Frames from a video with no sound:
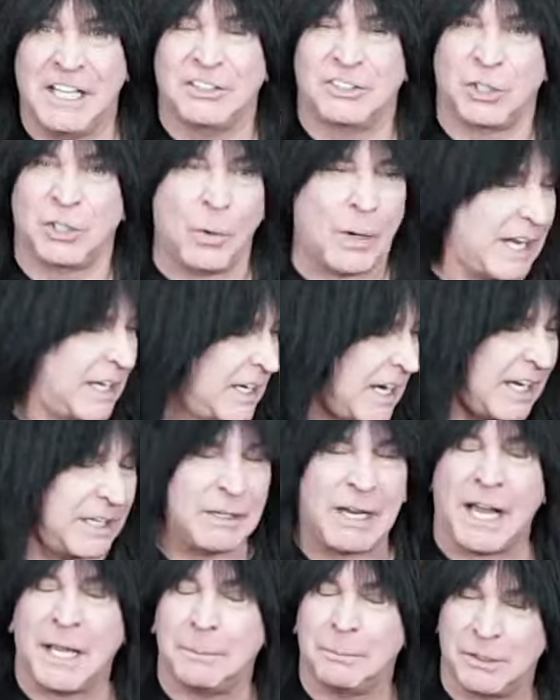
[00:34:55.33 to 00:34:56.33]
So, and
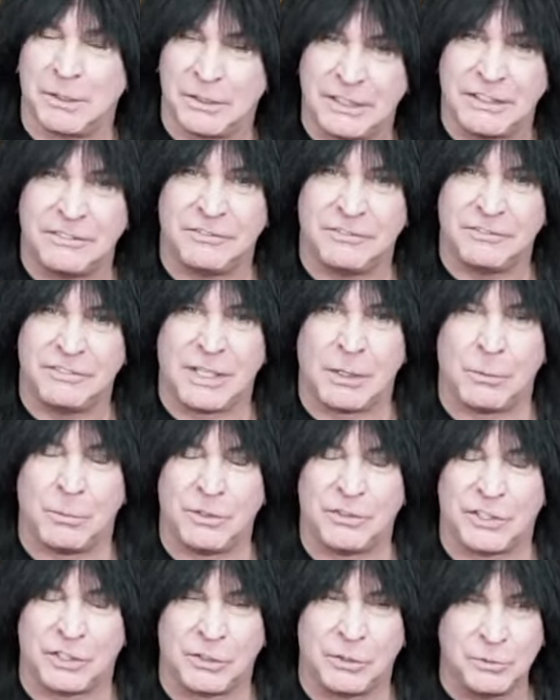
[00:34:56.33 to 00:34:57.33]
I believe that with
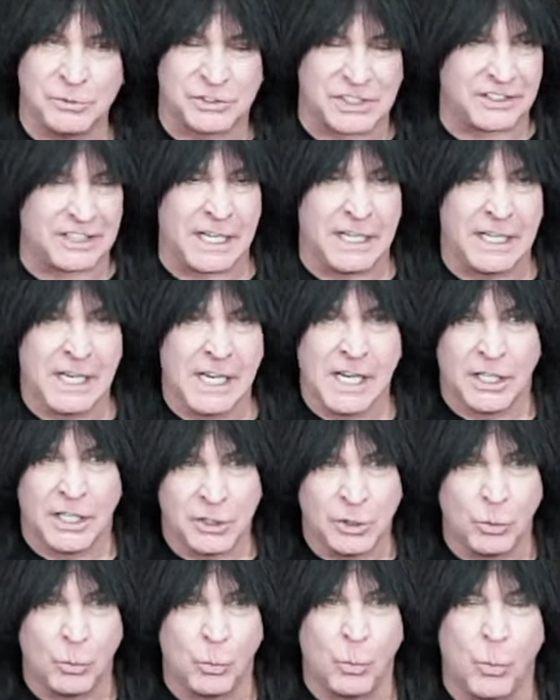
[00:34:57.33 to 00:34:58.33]
acoustic, that
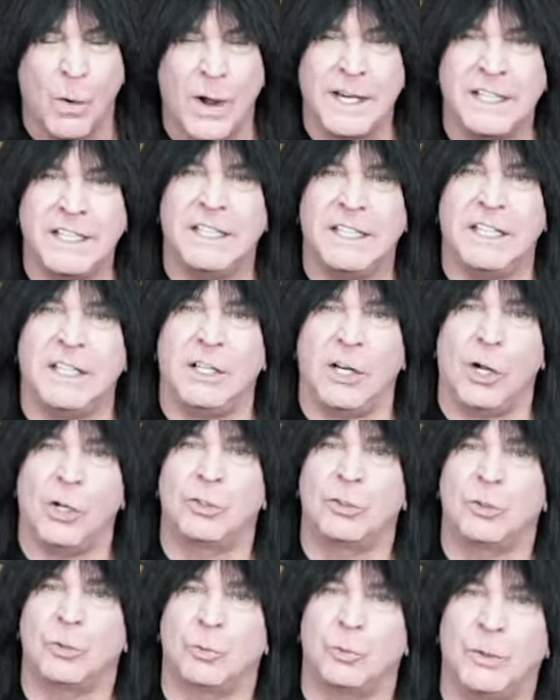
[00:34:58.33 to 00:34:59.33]
you want to get a
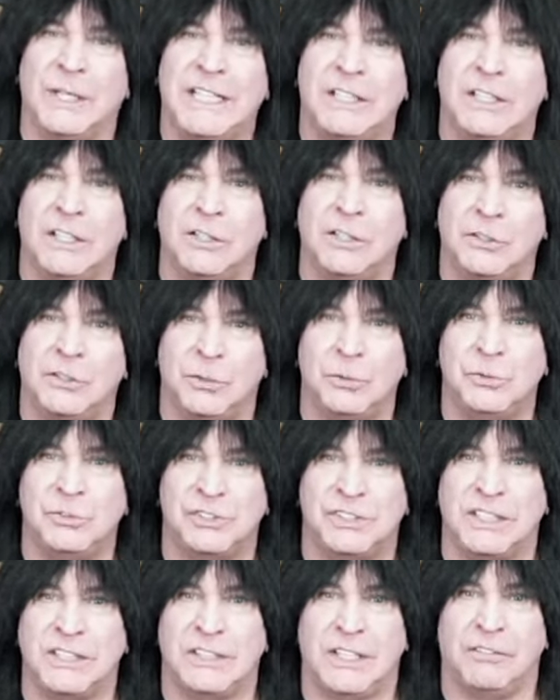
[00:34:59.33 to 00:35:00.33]
great
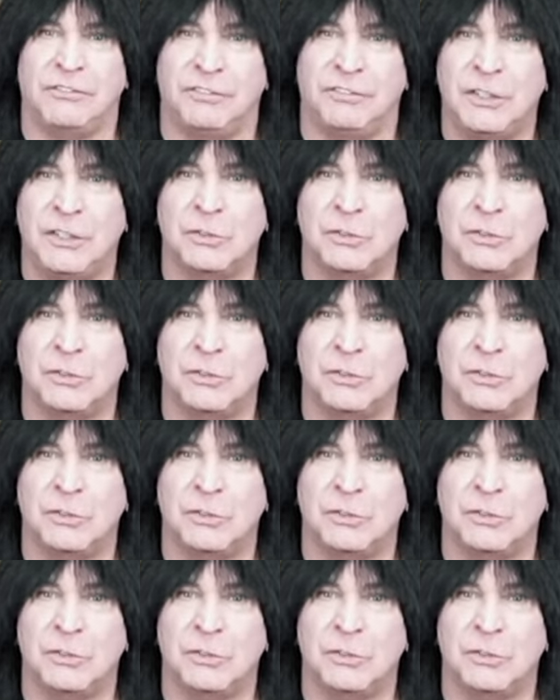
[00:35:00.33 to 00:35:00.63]
acoustic that